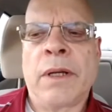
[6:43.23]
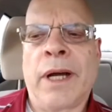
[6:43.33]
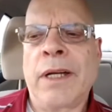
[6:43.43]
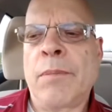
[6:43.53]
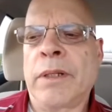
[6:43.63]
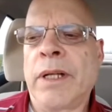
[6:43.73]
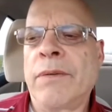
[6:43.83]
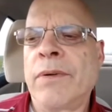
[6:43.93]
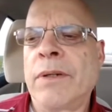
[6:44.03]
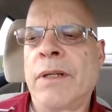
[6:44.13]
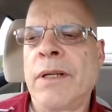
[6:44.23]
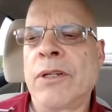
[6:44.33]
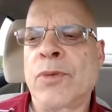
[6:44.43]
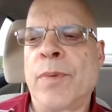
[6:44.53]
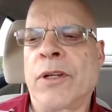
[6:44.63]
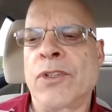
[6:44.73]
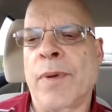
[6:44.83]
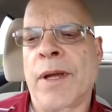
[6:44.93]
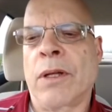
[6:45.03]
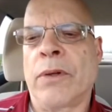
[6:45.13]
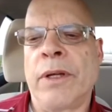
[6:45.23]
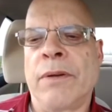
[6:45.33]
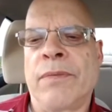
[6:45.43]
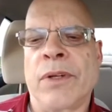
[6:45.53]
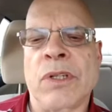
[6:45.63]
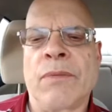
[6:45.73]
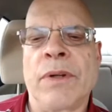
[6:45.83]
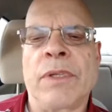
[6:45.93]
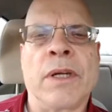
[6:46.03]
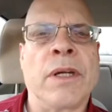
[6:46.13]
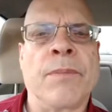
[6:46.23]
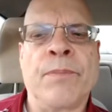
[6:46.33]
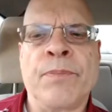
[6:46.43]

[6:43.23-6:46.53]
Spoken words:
Item 11: get it spick and span clean and fix everything.